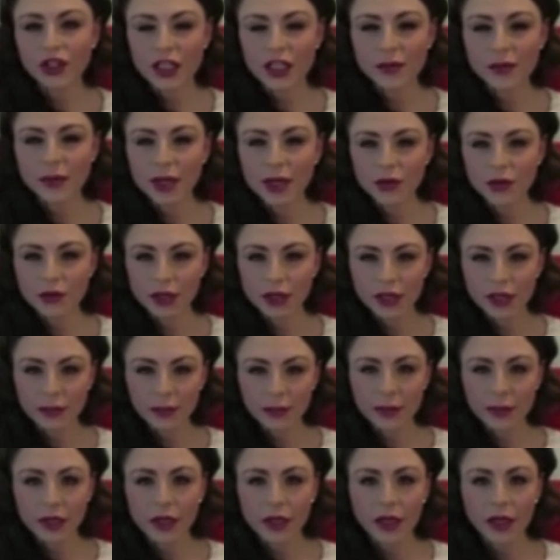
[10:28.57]
chase my
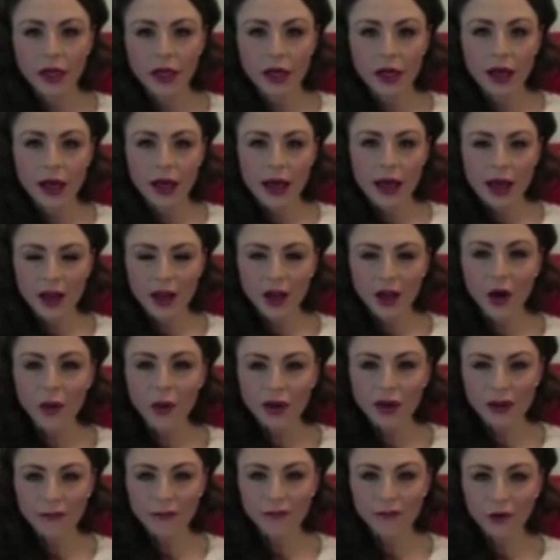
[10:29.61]
dream
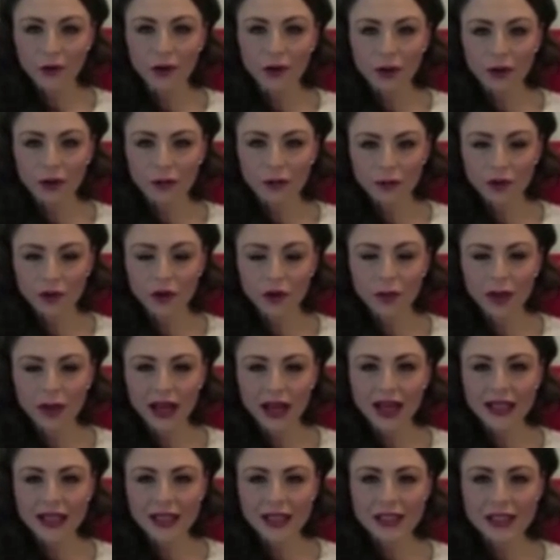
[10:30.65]
and go at it full
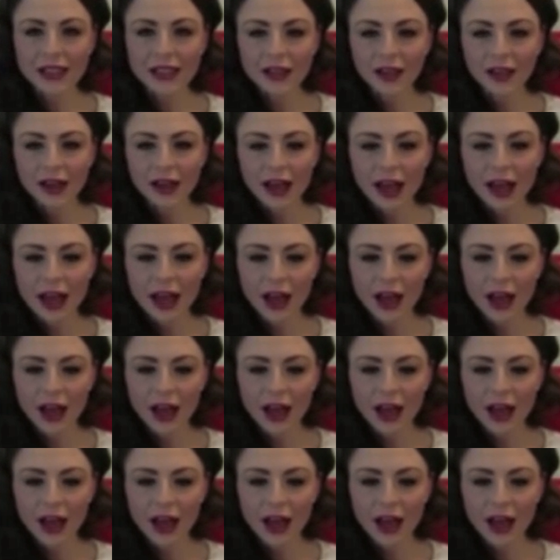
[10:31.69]
blast.